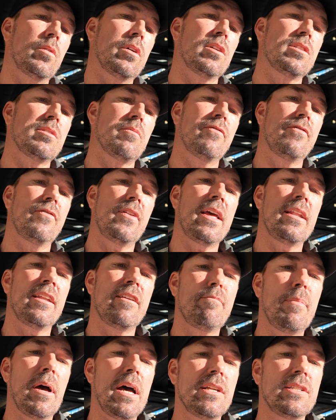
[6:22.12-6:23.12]
We got some flat
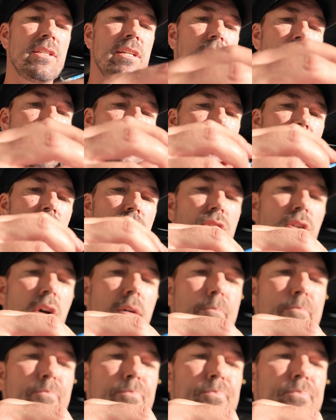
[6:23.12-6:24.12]
leaf parsley, I think, on
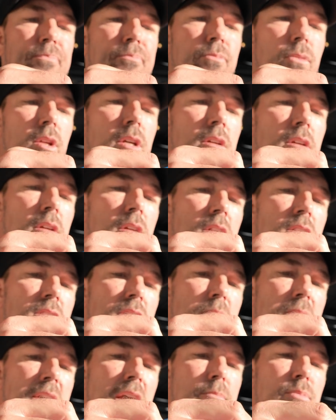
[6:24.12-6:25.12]
top.
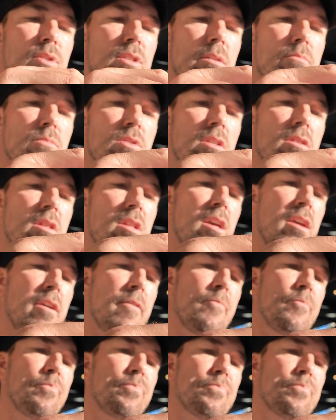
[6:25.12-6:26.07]
Some capsicums in there.